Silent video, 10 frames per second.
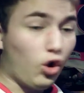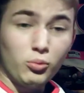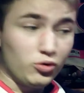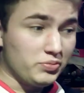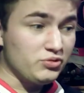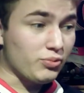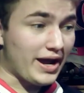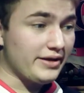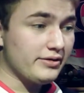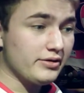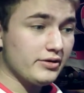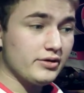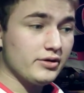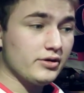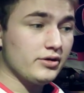will be red.
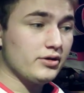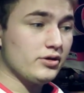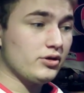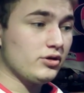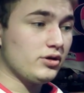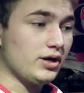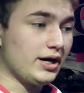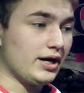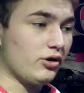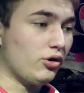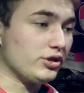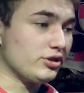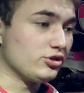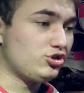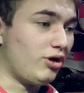A
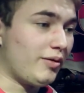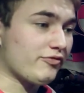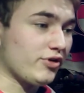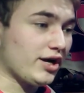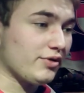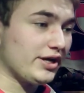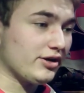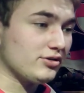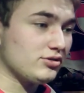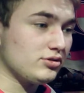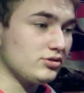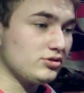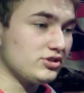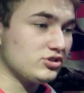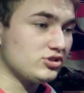little 2-on-1 for Ottawa here.
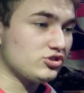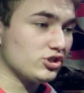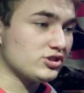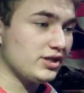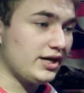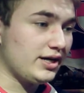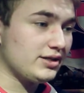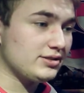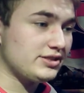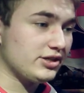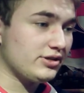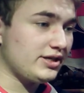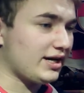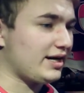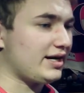Zuccala, Tierney.
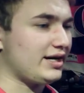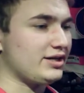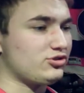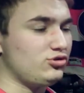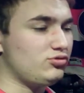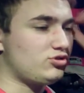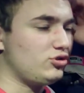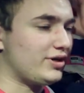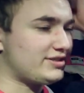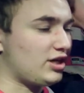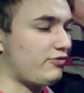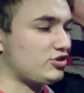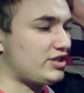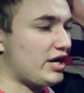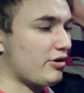Too unselfish
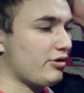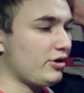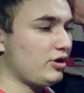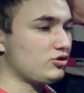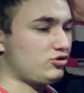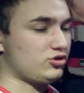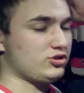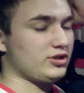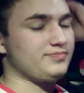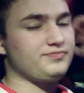there. Zuccala.